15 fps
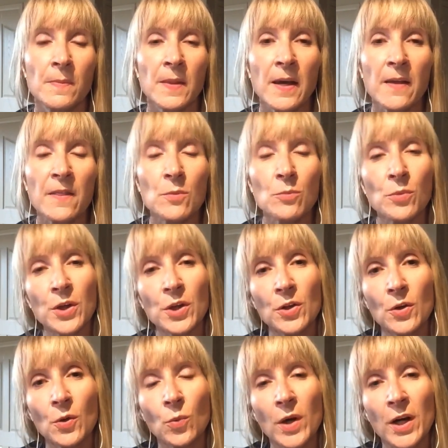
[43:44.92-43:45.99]
And then bring
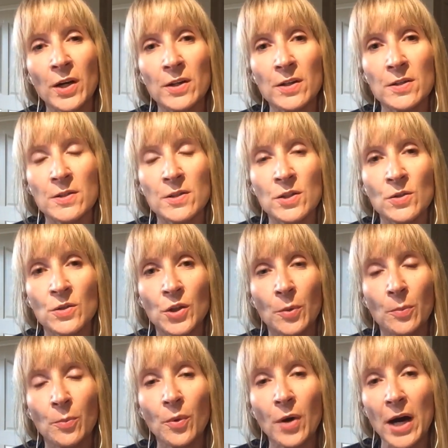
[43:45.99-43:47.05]
your awareness to your
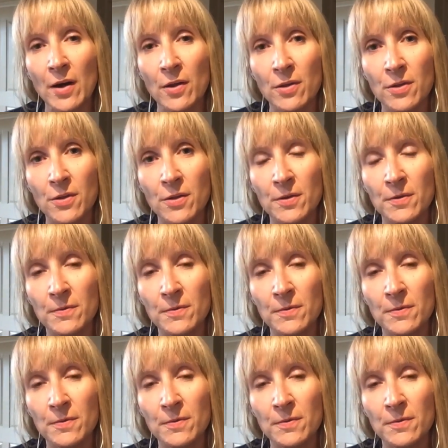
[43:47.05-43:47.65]
breath.